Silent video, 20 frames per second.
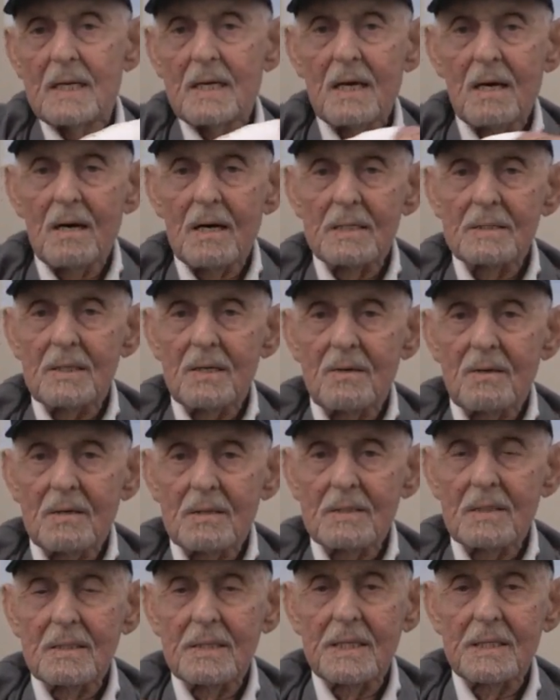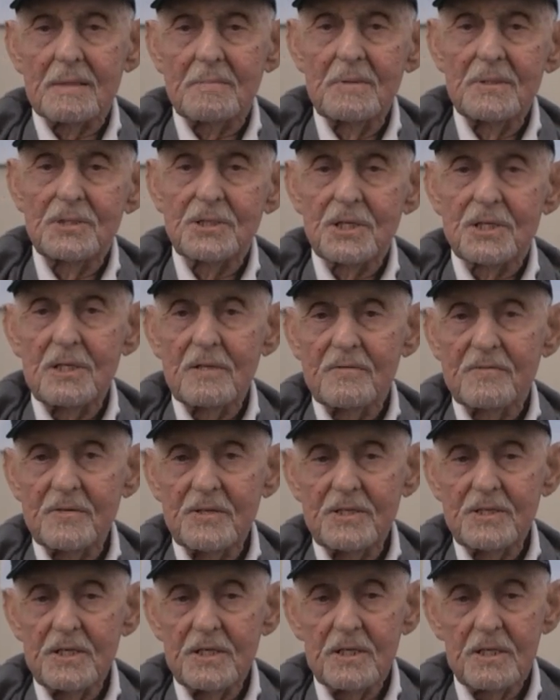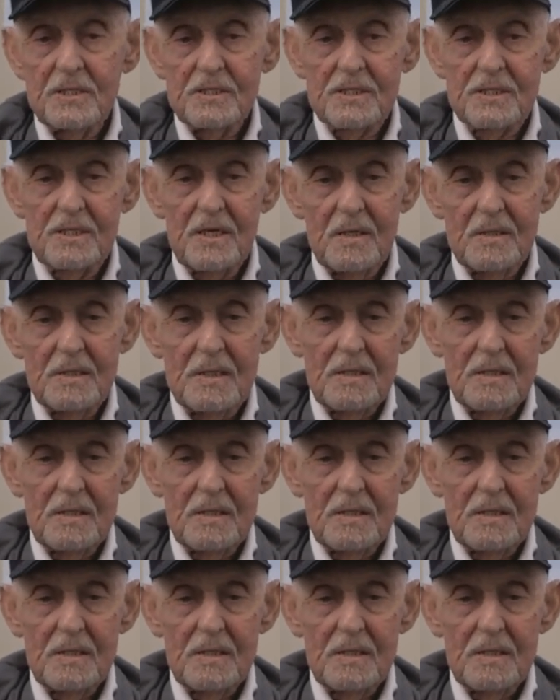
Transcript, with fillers: on on Lake Michigan for years,